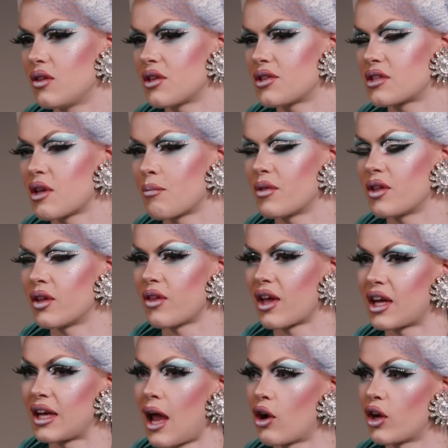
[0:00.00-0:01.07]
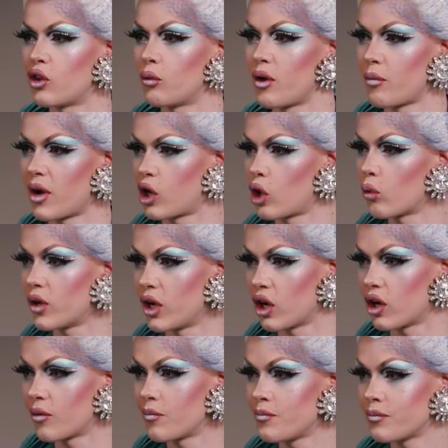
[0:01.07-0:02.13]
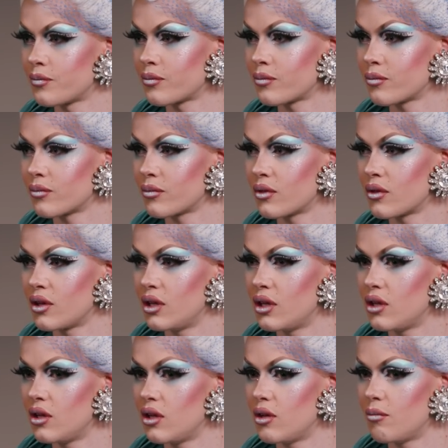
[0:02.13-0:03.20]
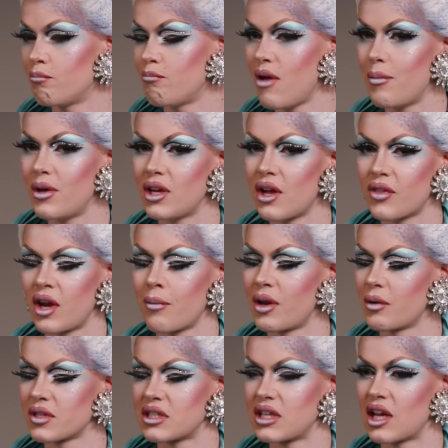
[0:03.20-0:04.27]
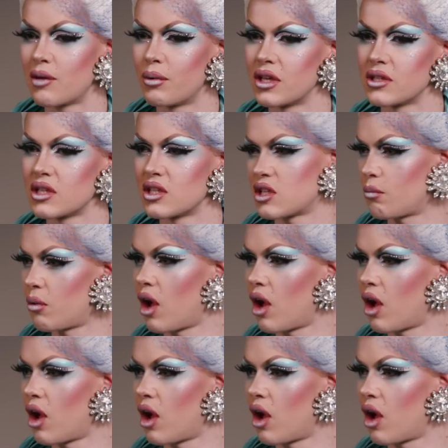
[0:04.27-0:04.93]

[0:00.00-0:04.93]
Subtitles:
this is something that can now get in the way of my career. Maybe not that I made a mistake, but it's a